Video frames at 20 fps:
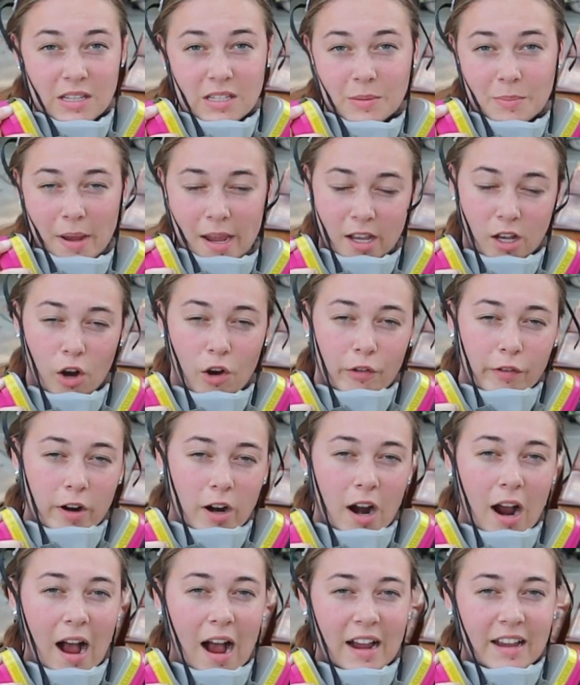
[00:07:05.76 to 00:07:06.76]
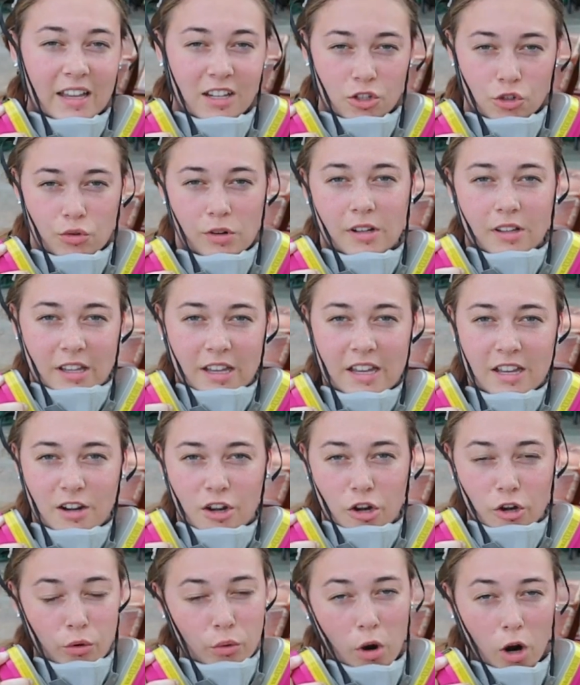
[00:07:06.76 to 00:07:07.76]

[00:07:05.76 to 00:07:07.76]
this makeover, I can drill in new